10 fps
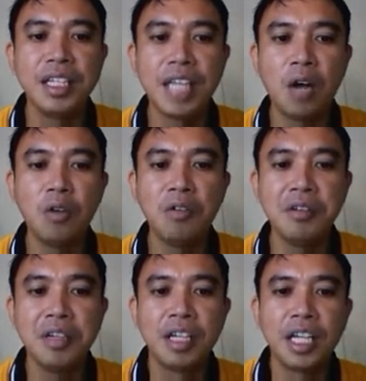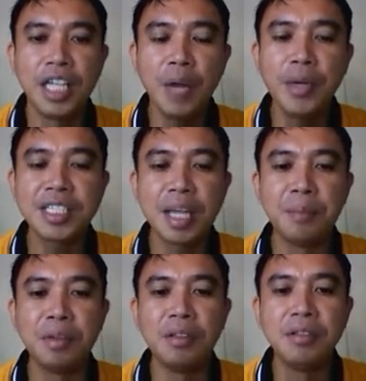Now, in our
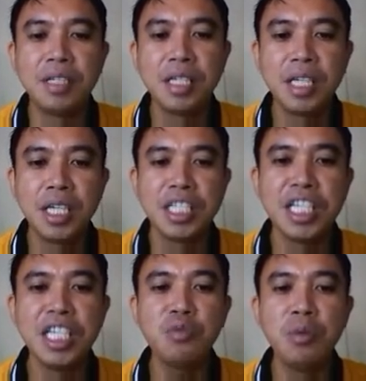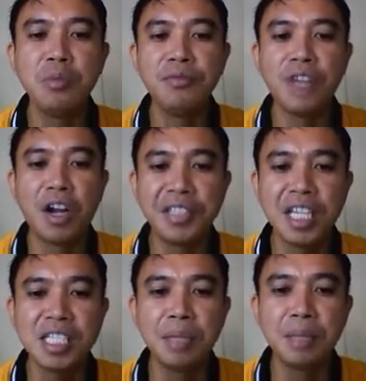example, since we moved our
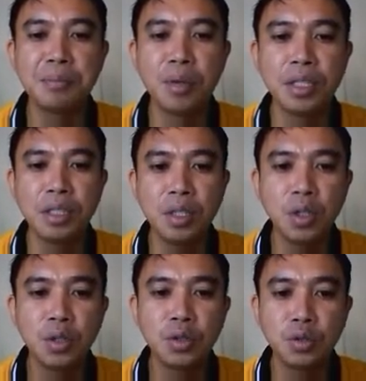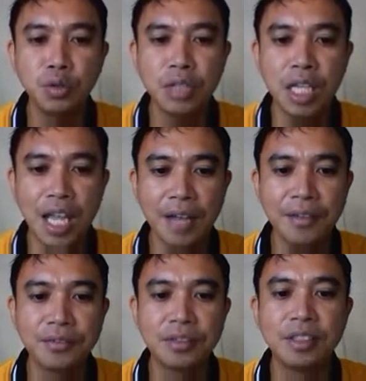decimal point to the
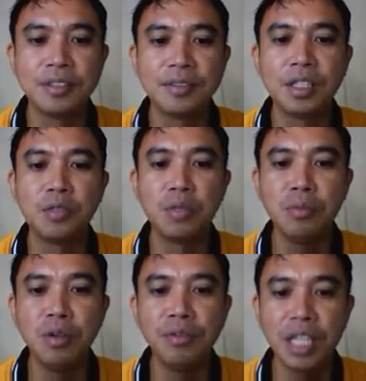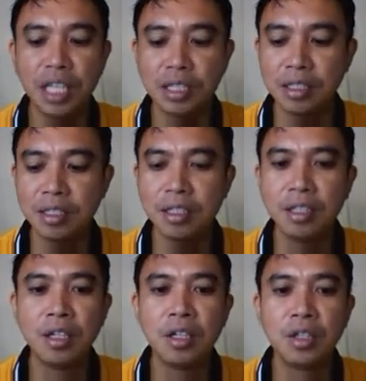left, we moved it
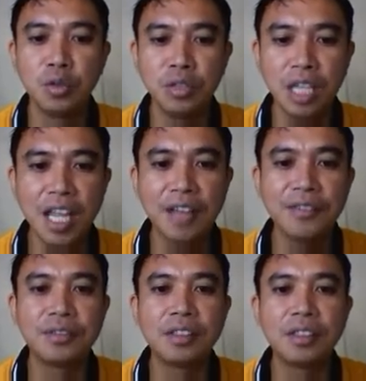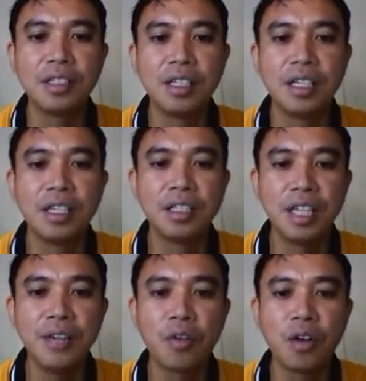to the left,
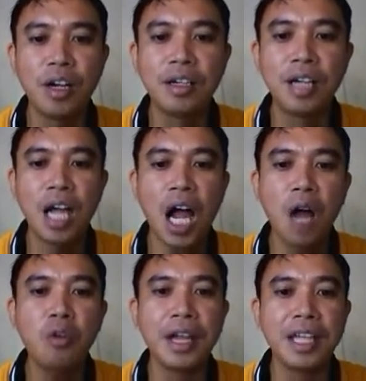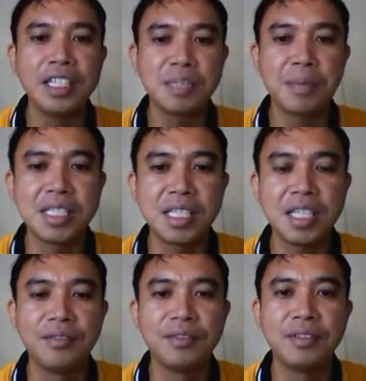therefore, our n is
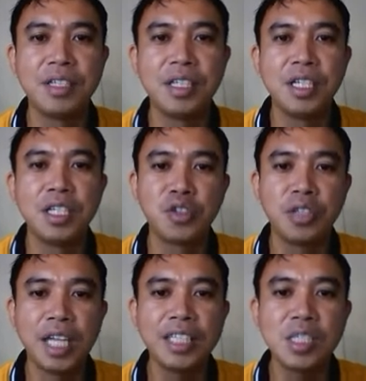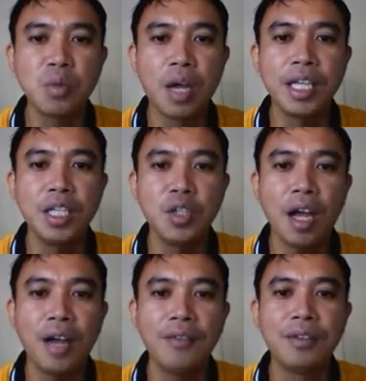positive. So that is why you
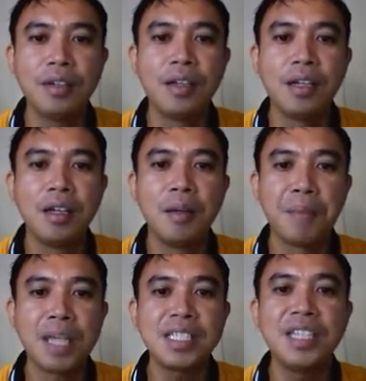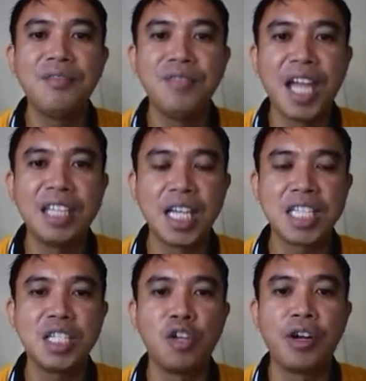have positive 9
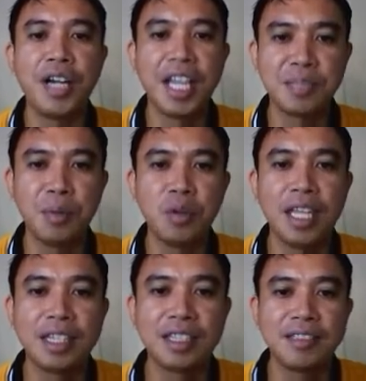as your exponent.